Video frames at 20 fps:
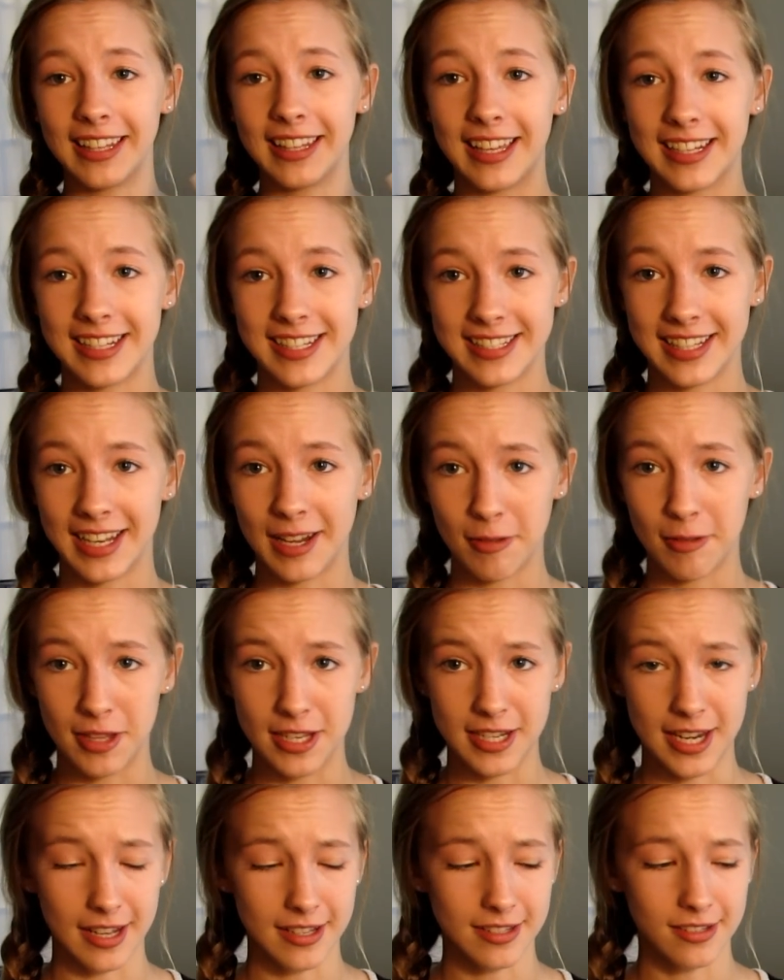like to study with
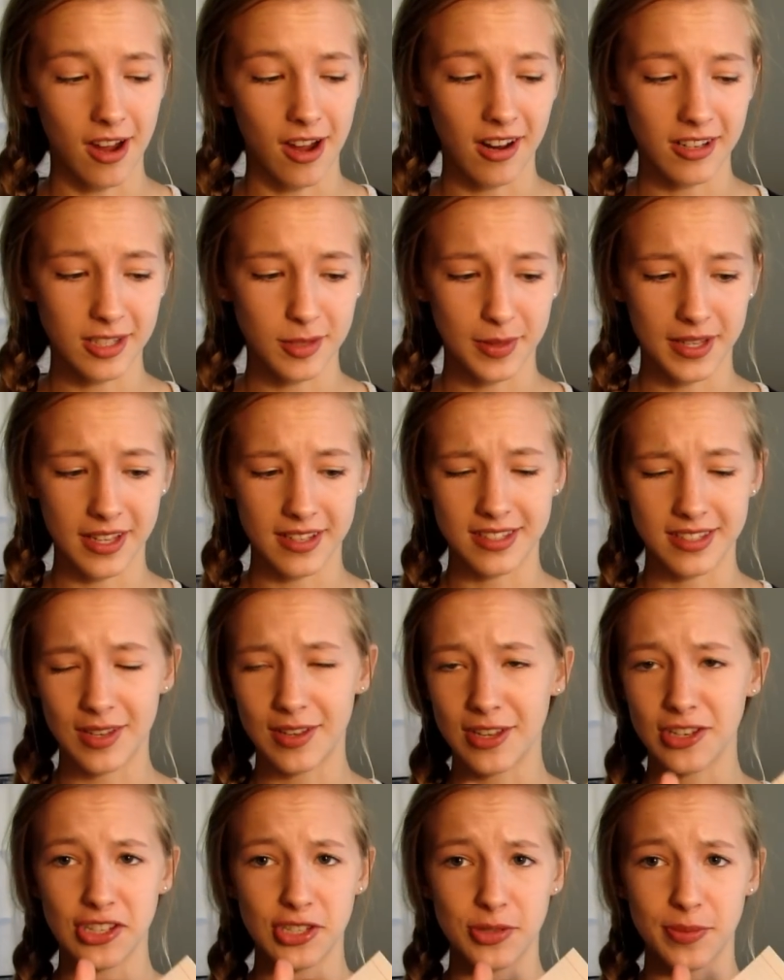index cards because you
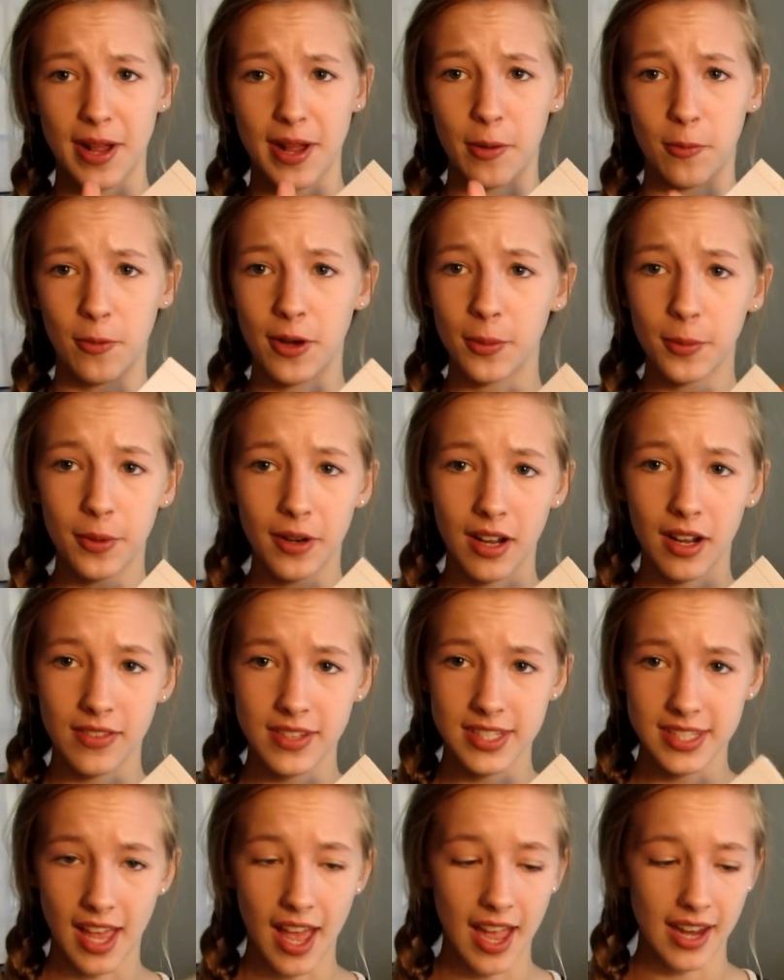can just write one word on
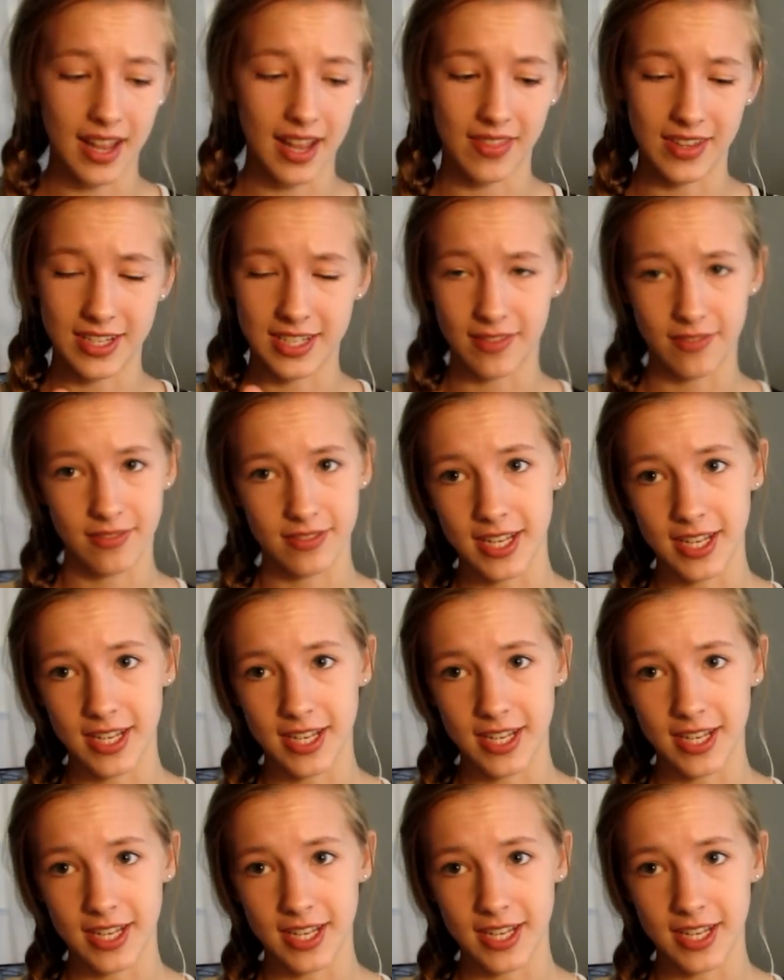the side and the